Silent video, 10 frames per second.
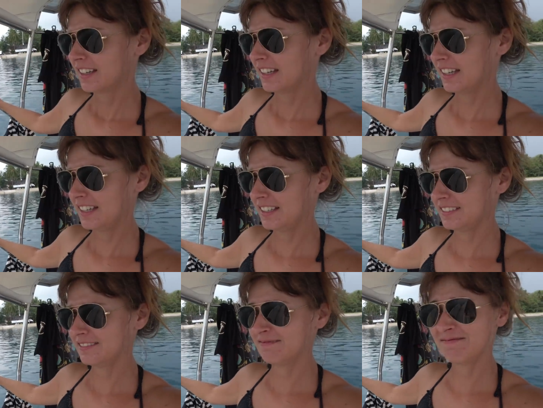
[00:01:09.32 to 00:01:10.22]

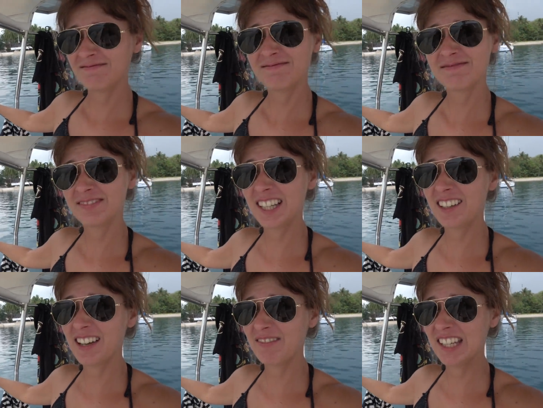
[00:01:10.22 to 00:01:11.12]
and we're
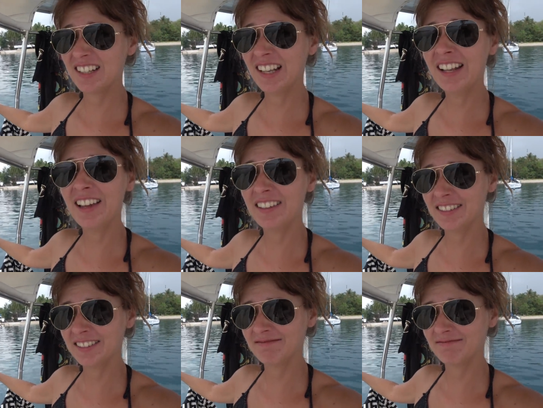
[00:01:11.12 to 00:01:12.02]
gonna be on
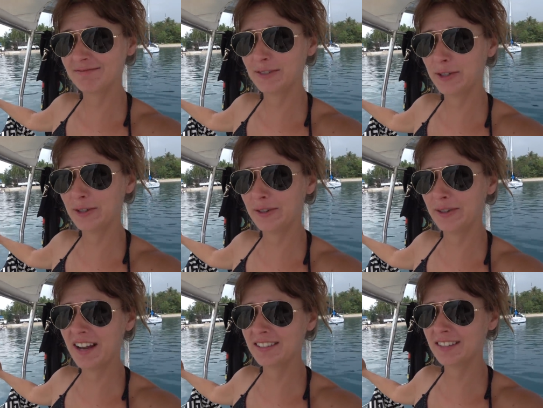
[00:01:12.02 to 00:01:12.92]
land for the
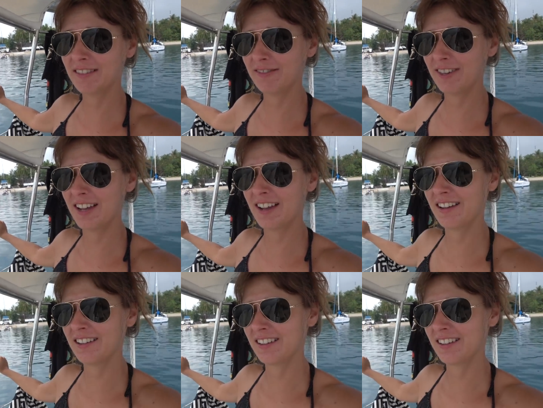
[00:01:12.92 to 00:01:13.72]
rest of our